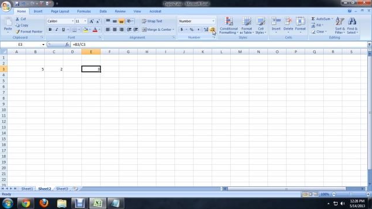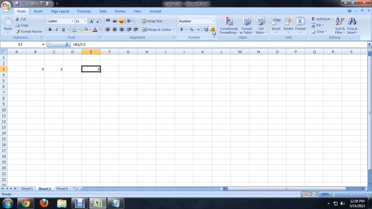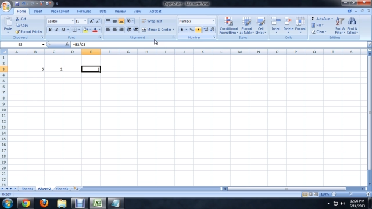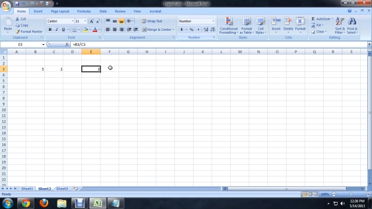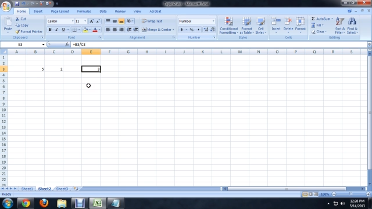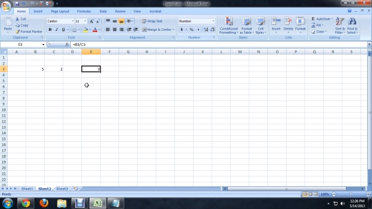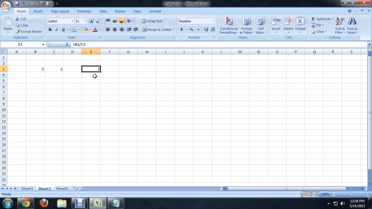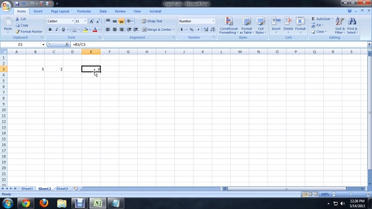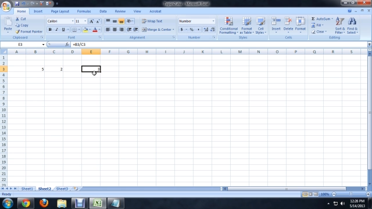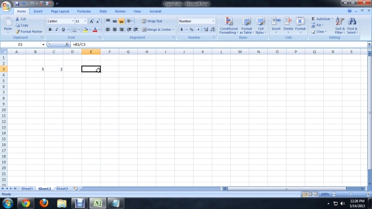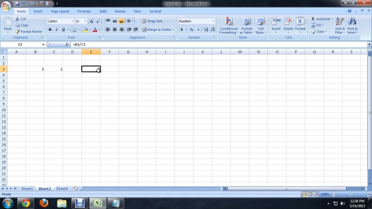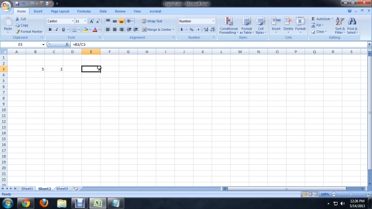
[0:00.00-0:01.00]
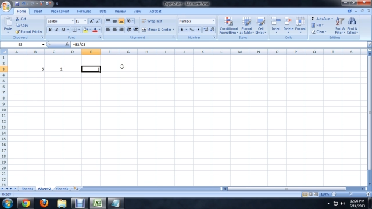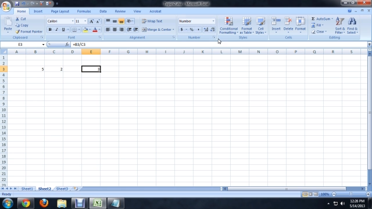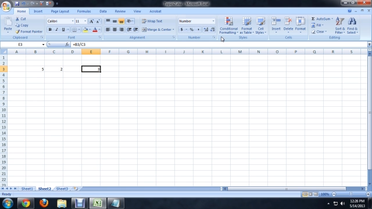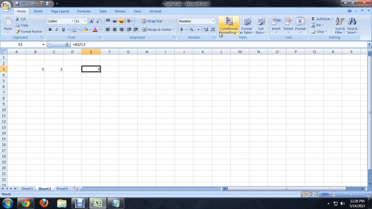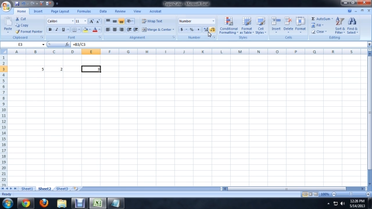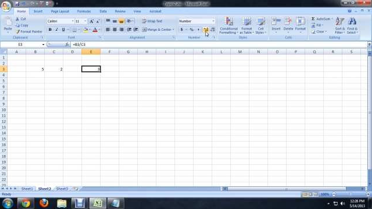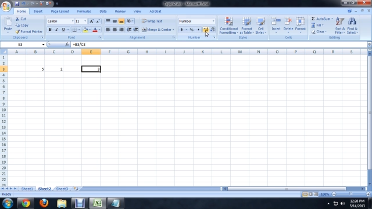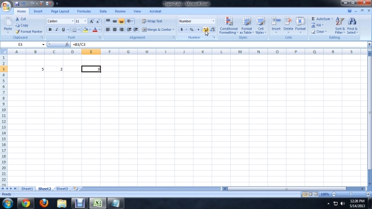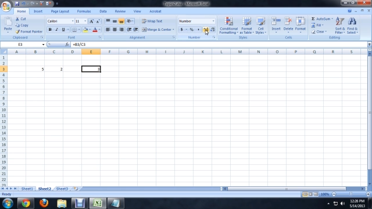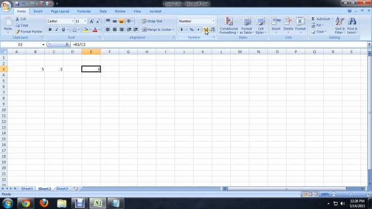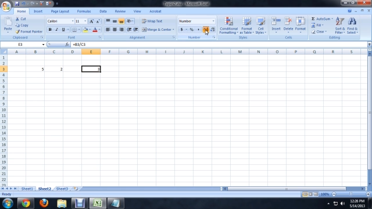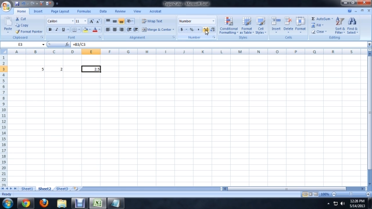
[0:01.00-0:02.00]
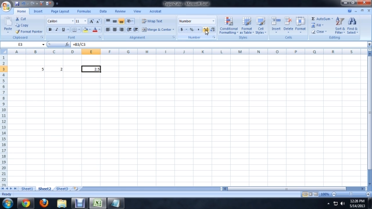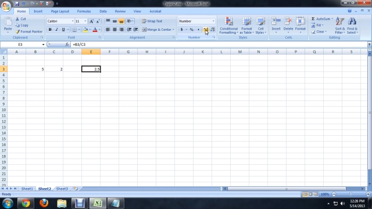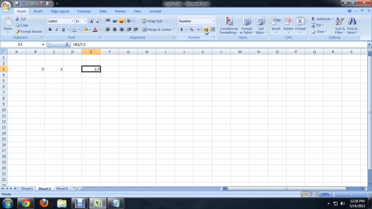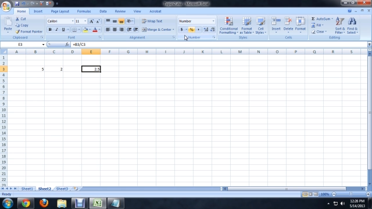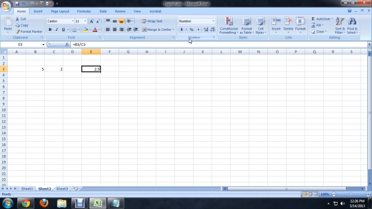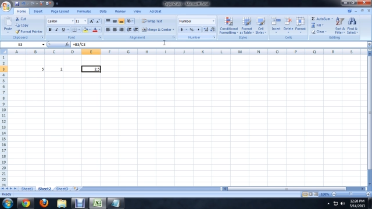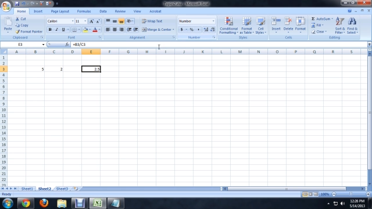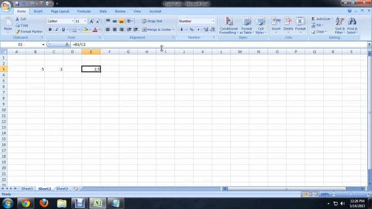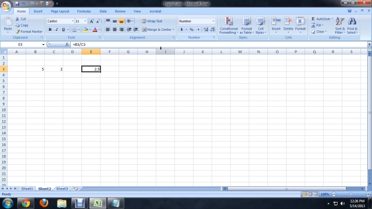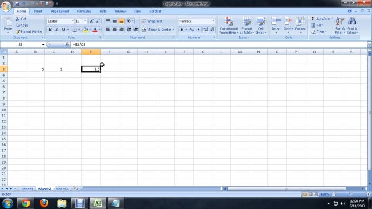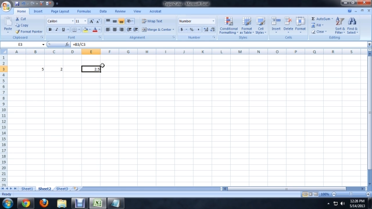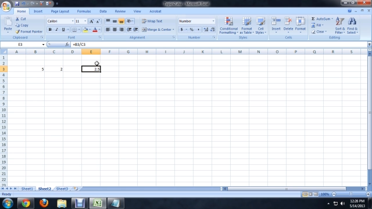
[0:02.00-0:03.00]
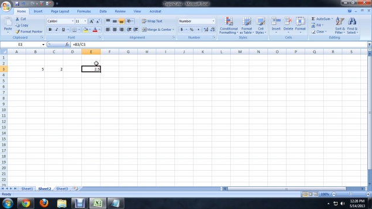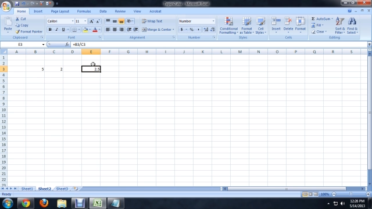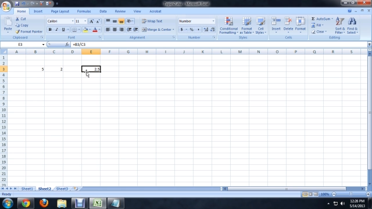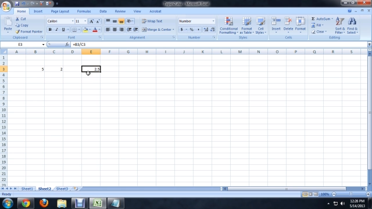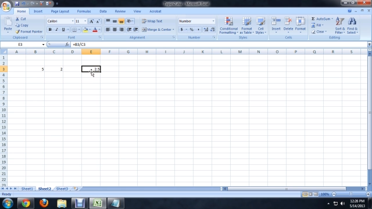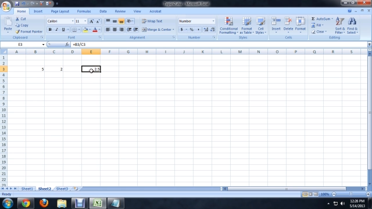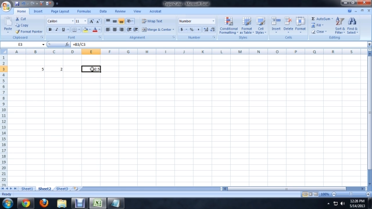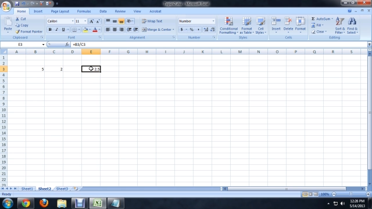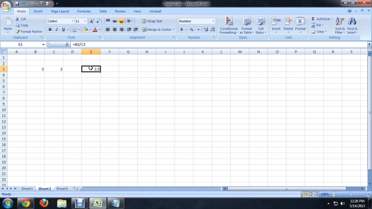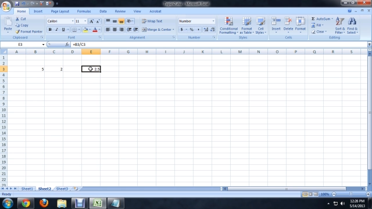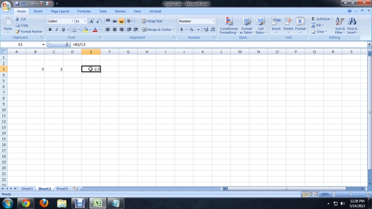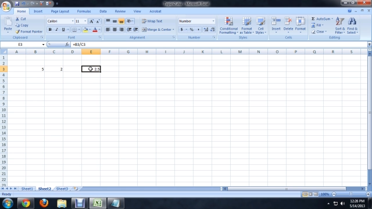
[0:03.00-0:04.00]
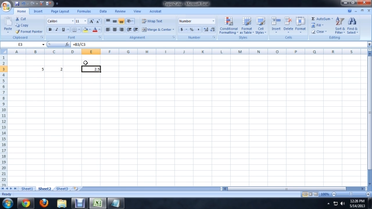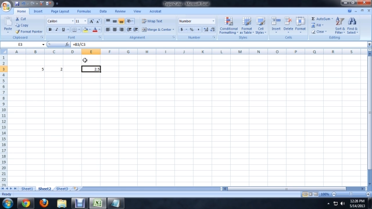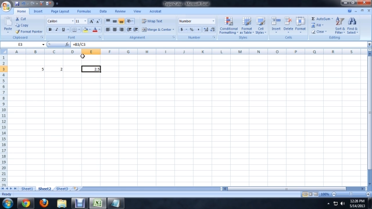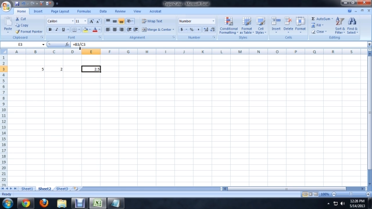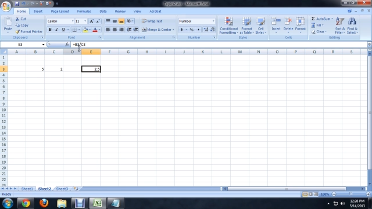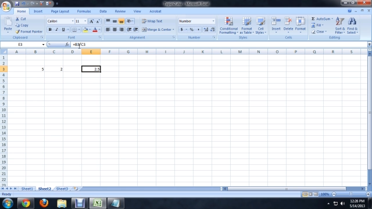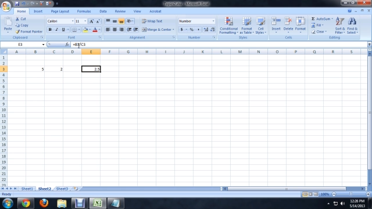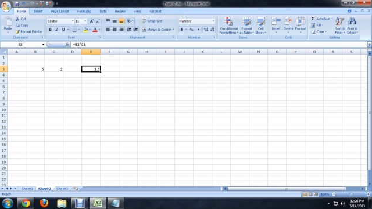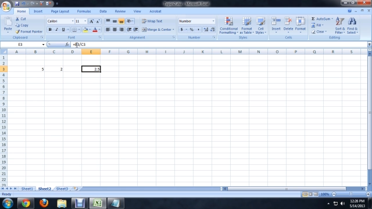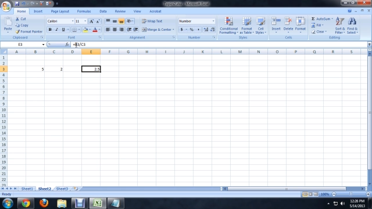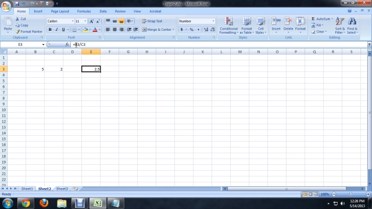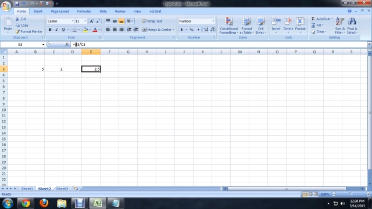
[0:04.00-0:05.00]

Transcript: No face is visible, so there are no lips to read.